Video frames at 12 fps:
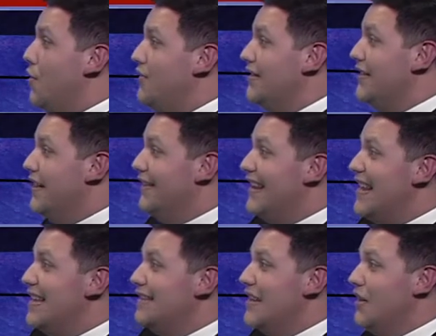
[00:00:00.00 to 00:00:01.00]
into the
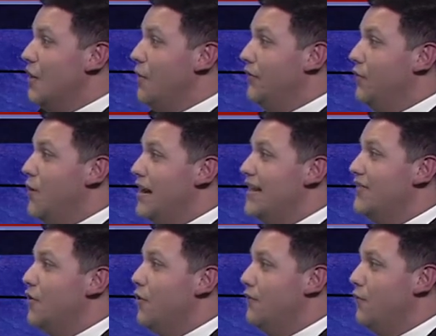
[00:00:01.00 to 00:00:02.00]
teens and lower 20s.
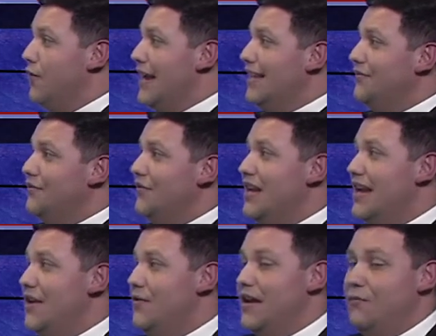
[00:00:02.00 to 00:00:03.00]
Current forecast for tonight
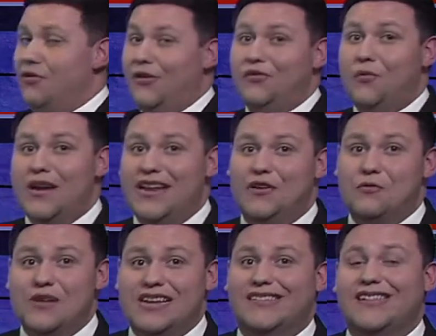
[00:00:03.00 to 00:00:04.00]
here in Amarillo is 20
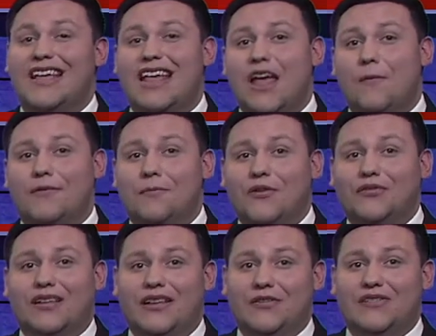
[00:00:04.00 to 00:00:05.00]
degrees with mostly
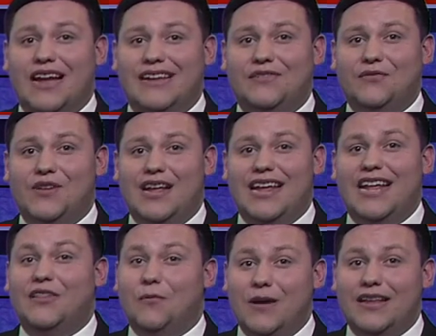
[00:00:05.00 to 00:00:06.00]
clear skies overnight and
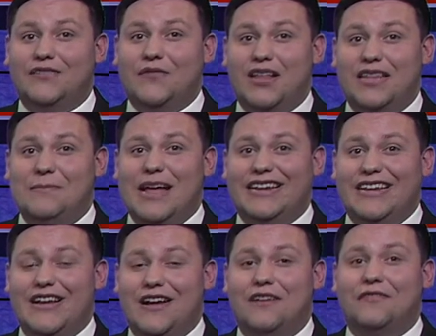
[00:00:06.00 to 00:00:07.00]
the winds finally backing
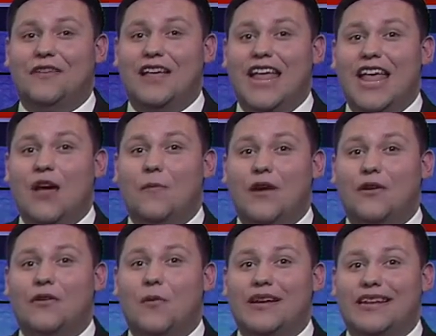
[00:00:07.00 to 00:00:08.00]
off. We are
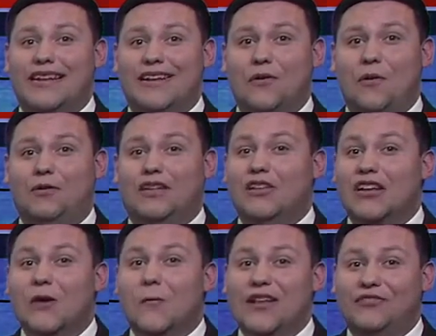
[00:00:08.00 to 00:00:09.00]
going to get cold. And look
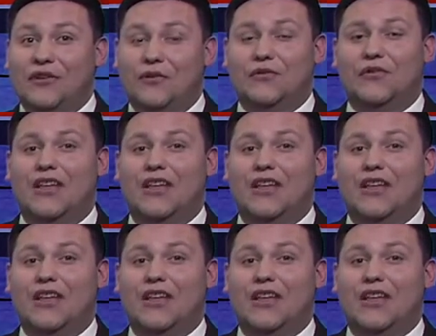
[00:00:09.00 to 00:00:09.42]
at wind chills